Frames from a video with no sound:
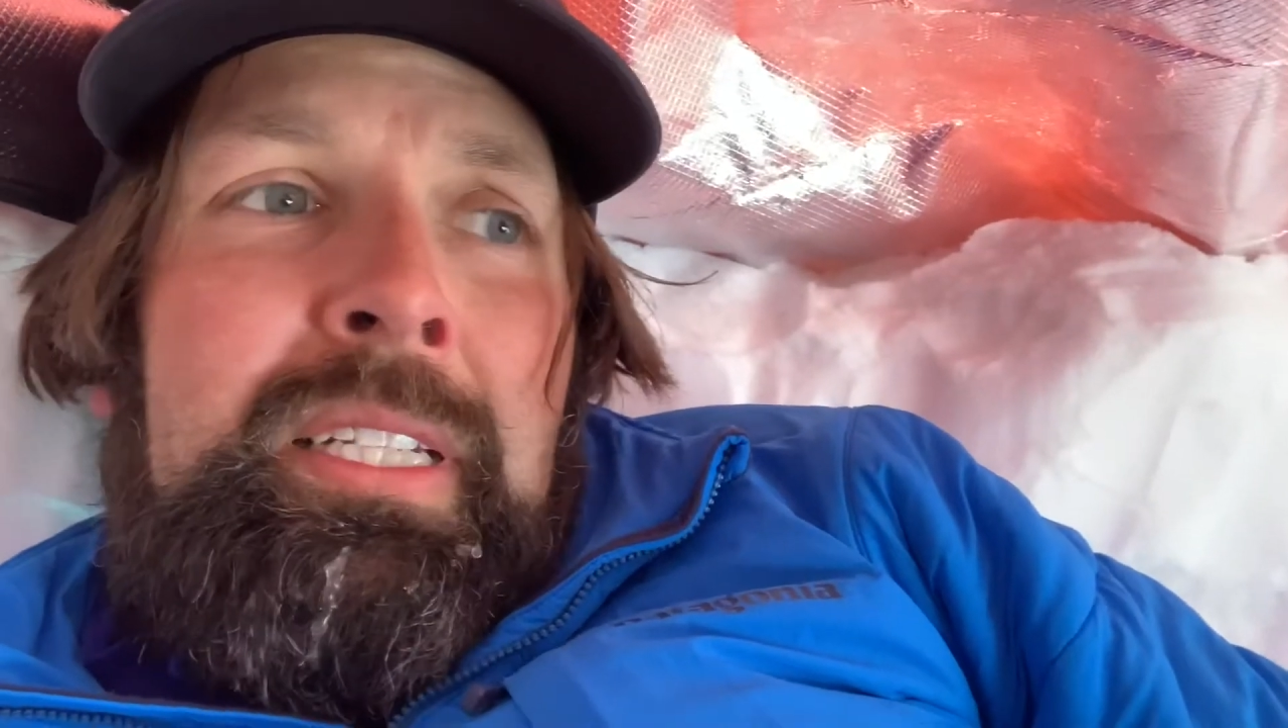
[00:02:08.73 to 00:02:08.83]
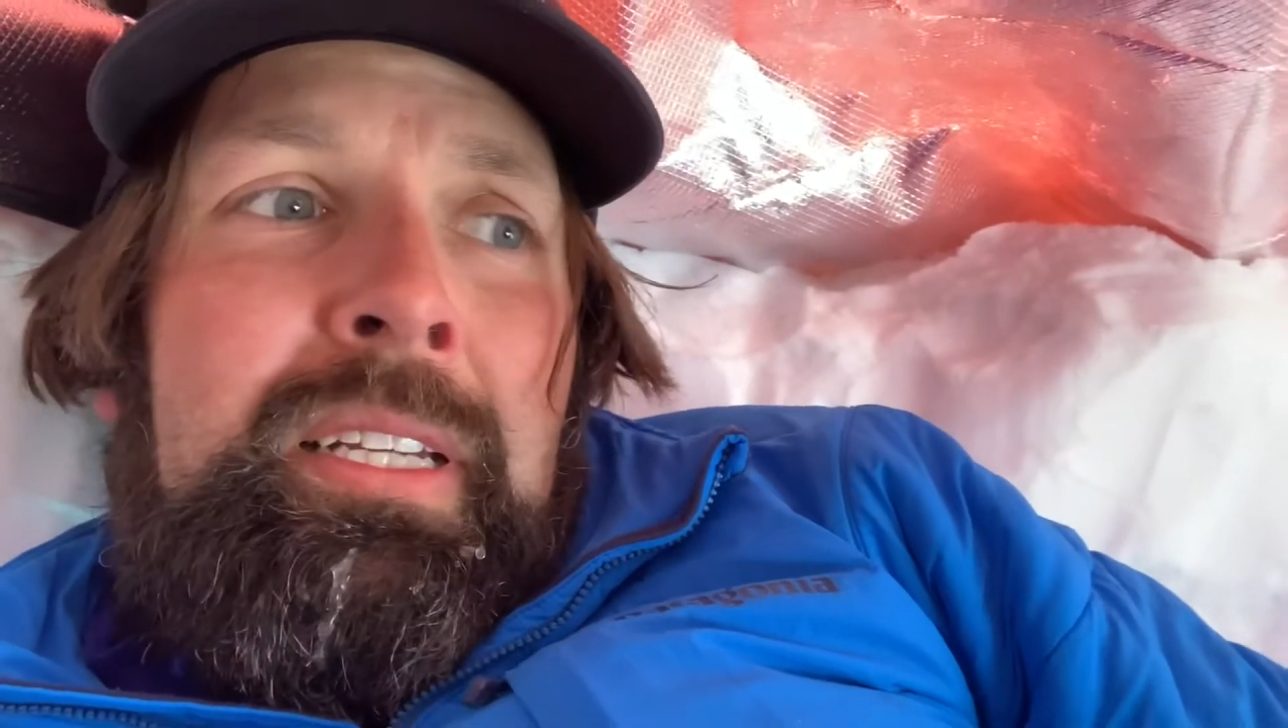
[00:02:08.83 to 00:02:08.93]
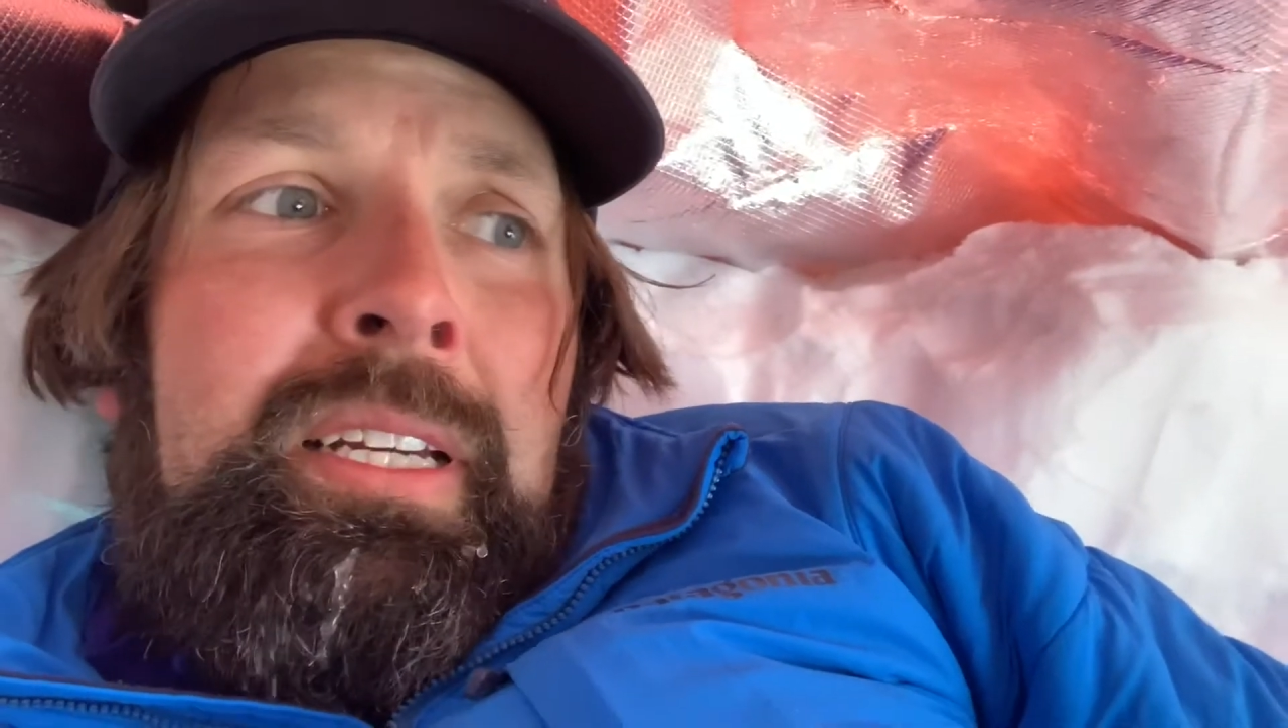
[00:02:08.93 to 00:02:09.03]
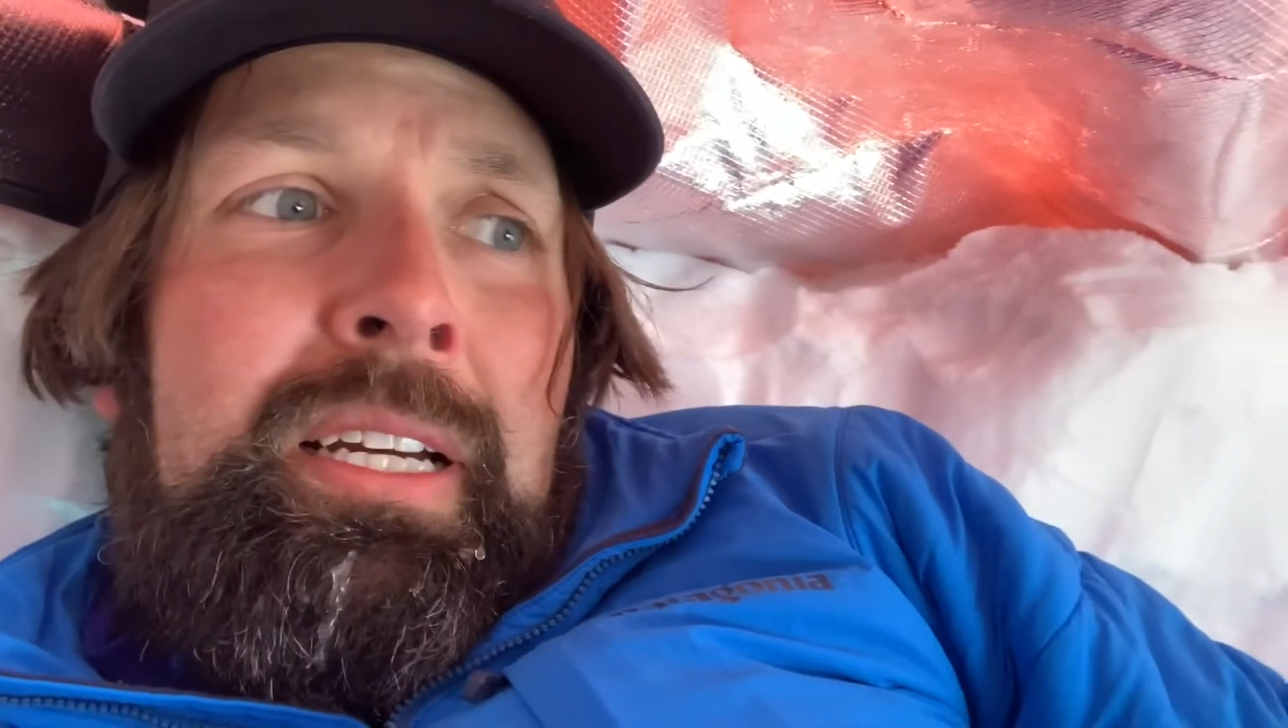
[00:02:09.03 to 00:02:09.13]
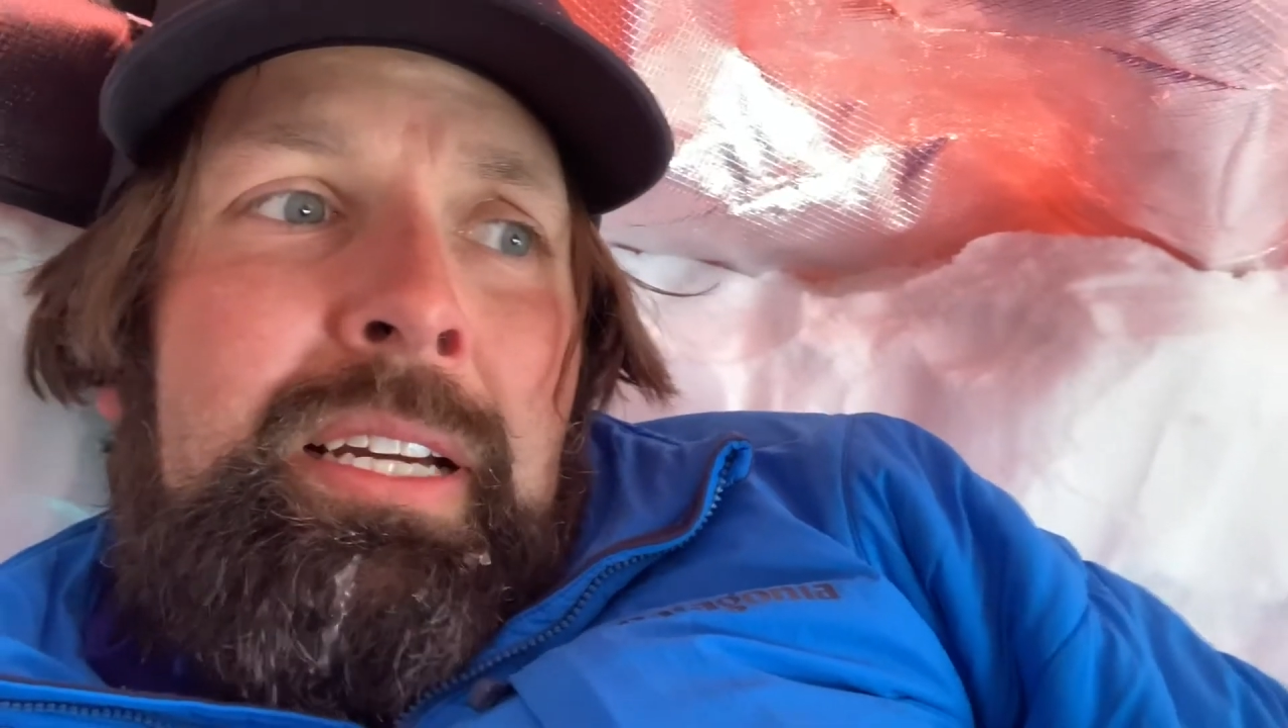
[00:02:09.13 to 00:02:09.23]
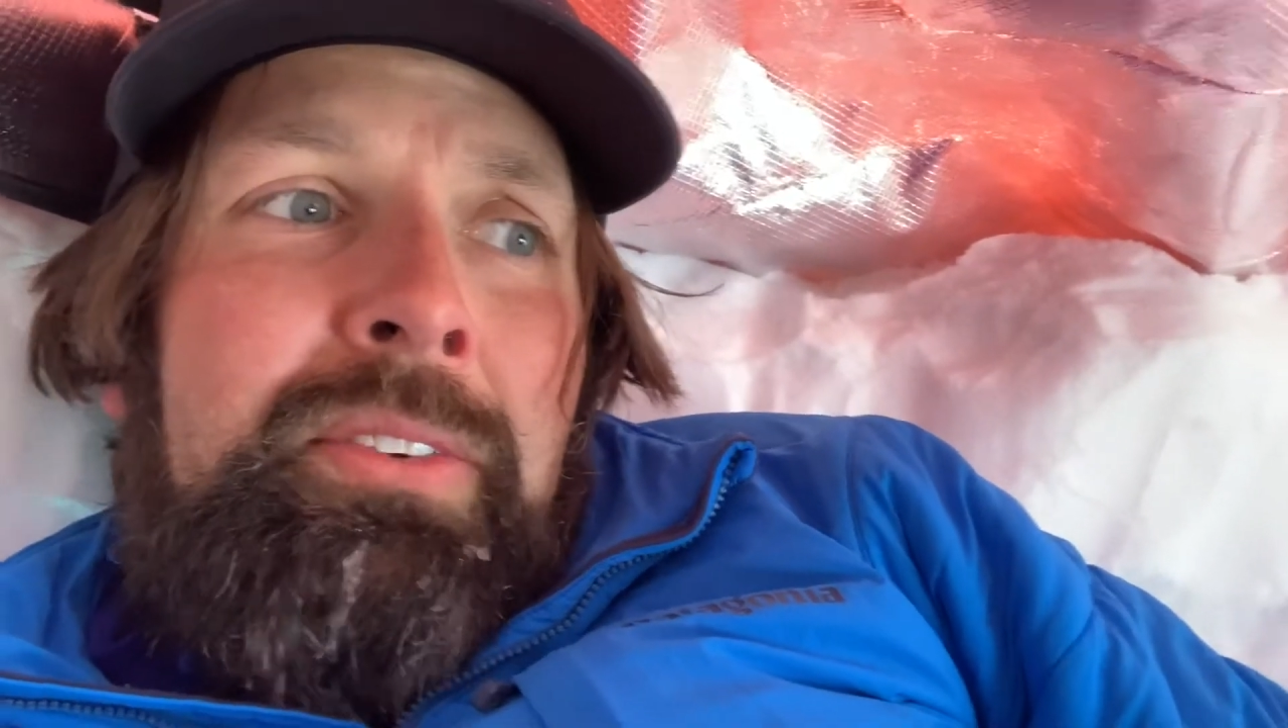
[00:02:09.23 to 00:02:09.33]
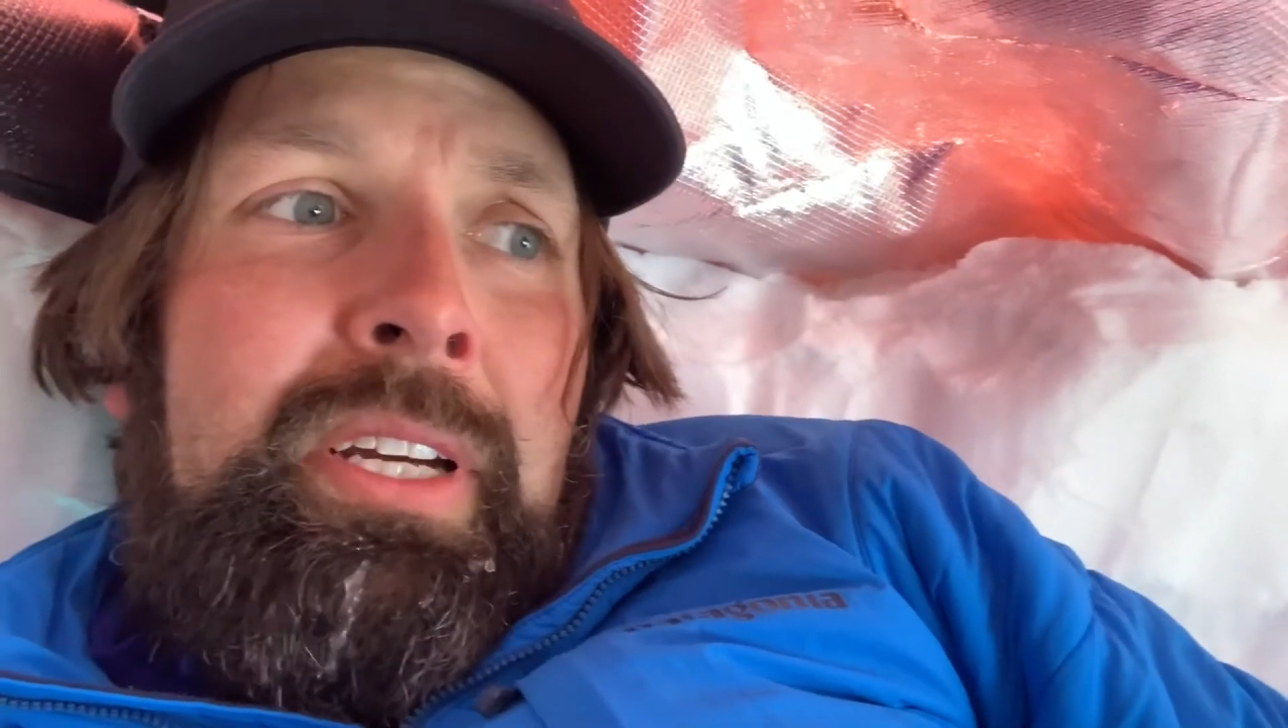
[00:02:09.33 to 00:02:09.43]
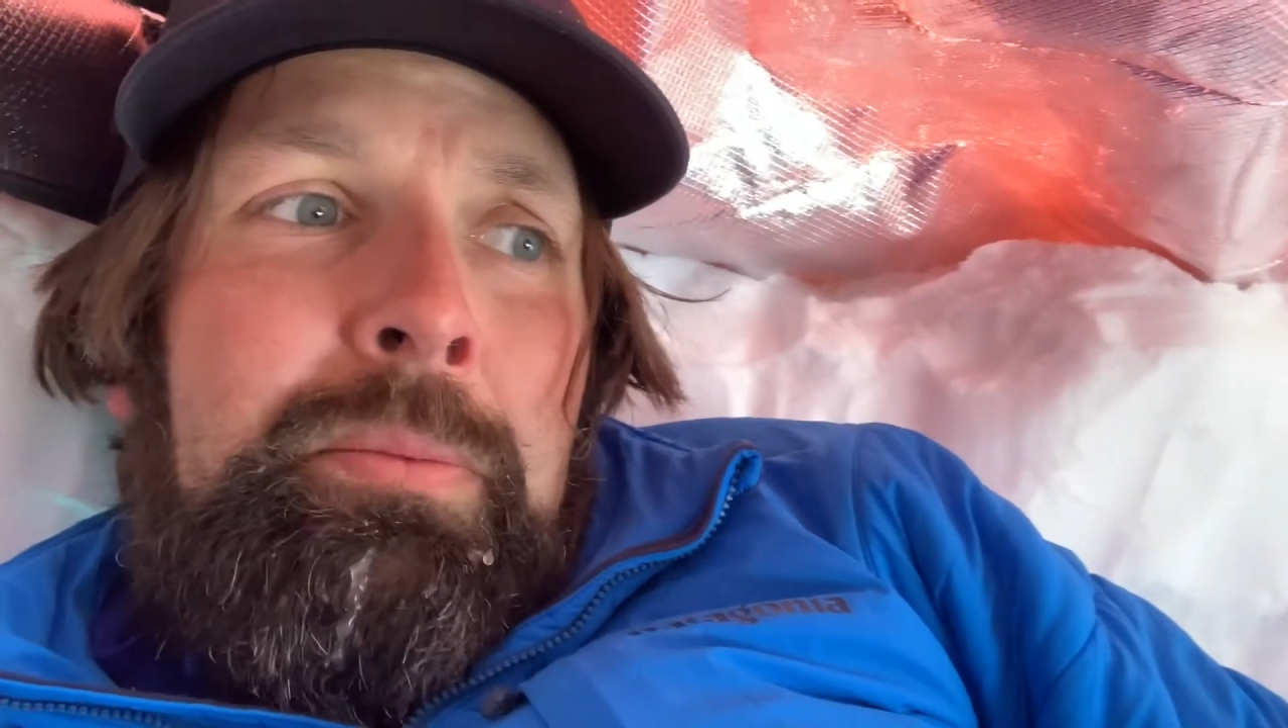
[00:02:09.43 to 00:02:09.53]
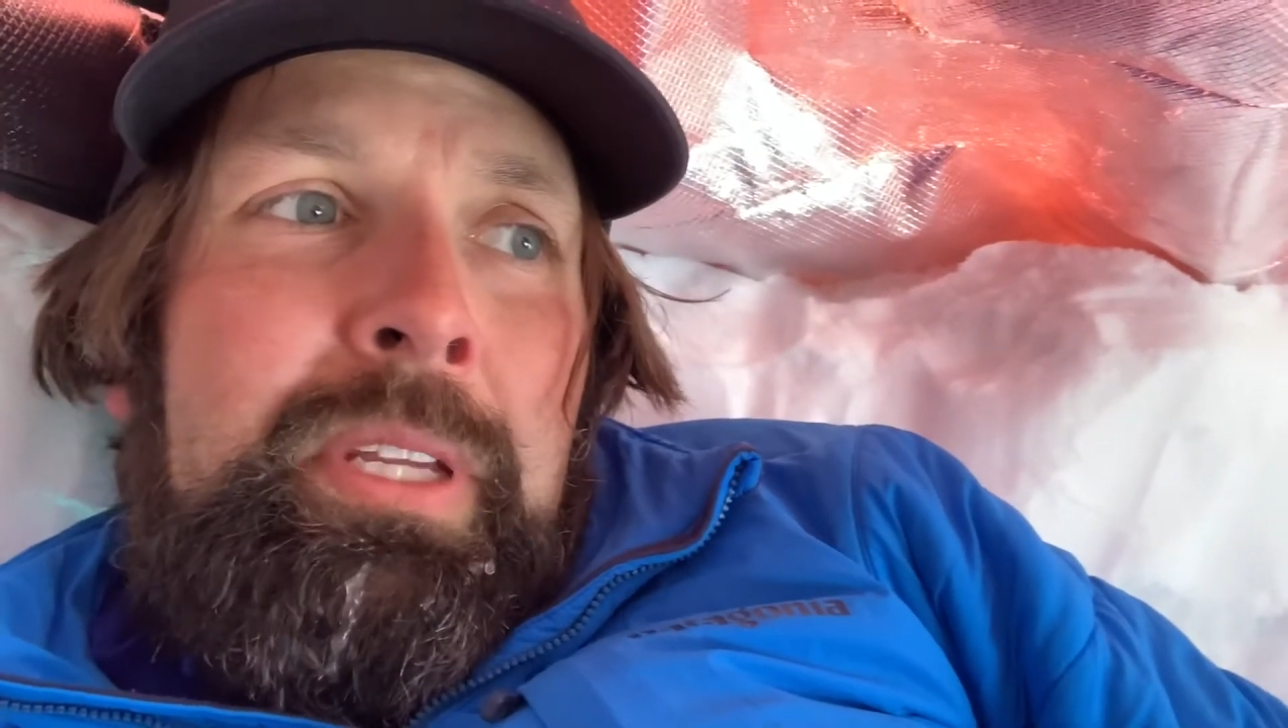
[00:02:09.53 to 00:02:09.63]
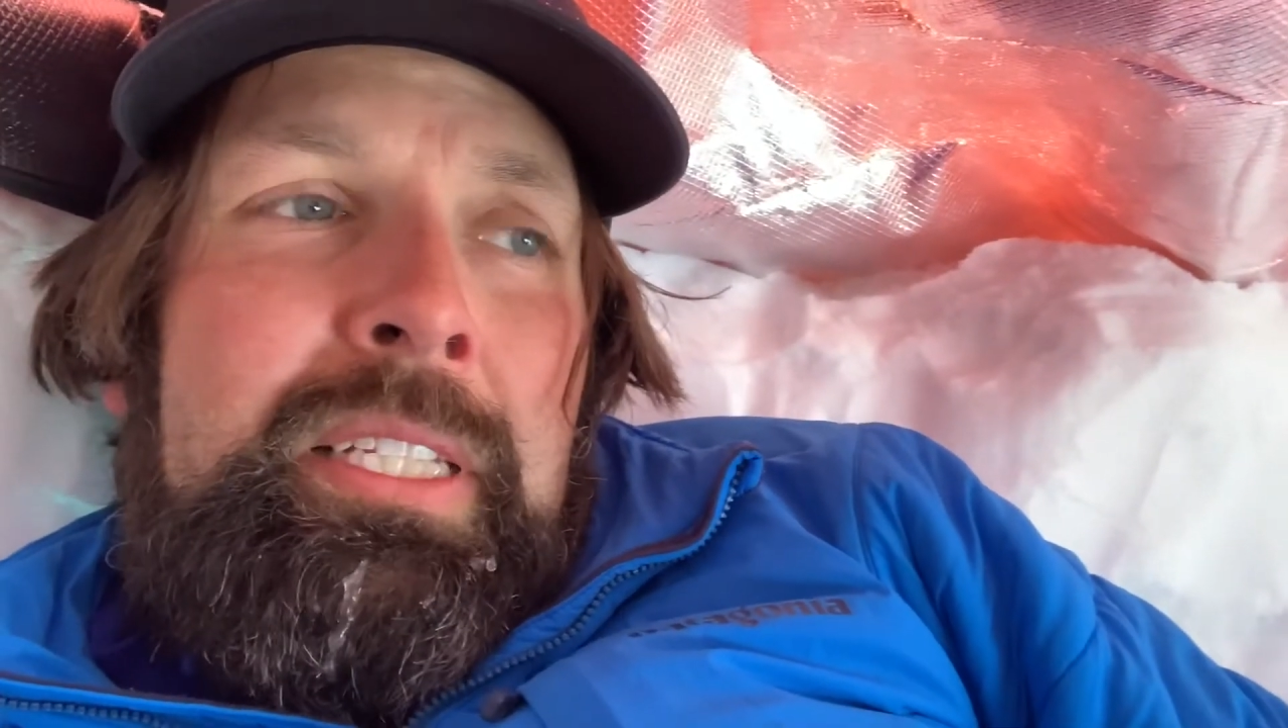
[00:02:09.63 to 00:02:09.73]
I've got
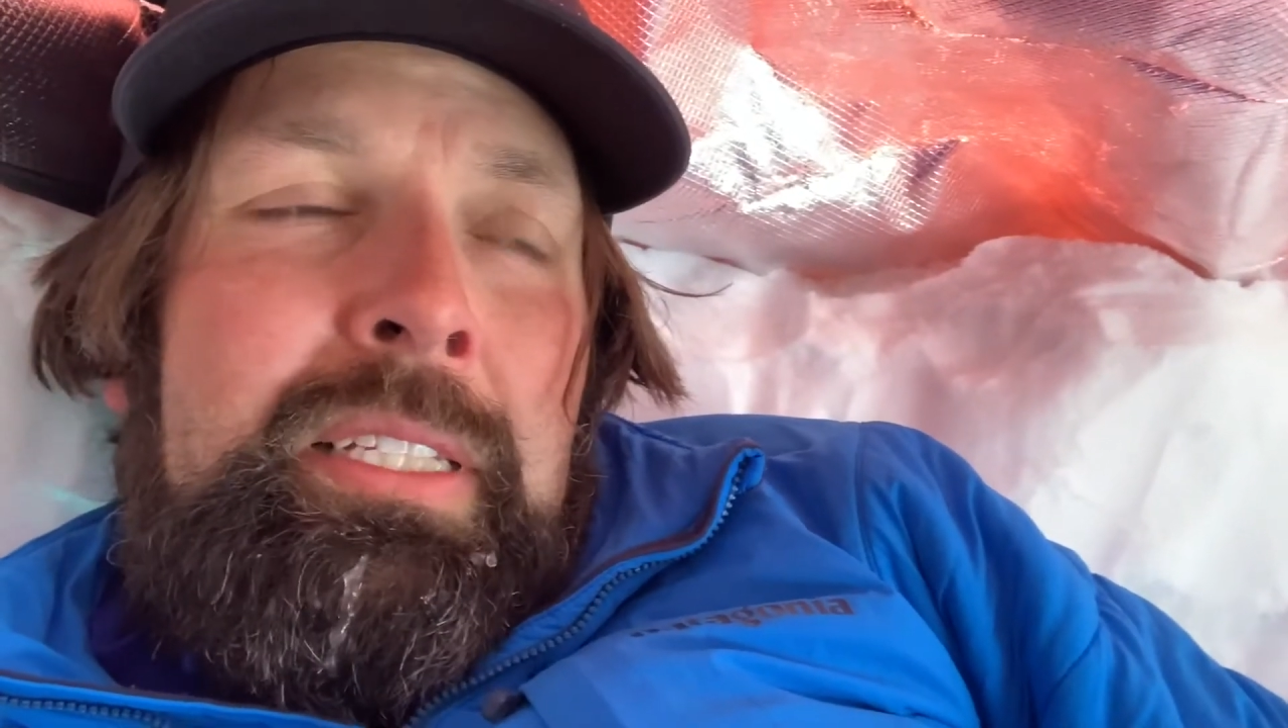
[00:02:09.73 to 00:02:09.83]
a place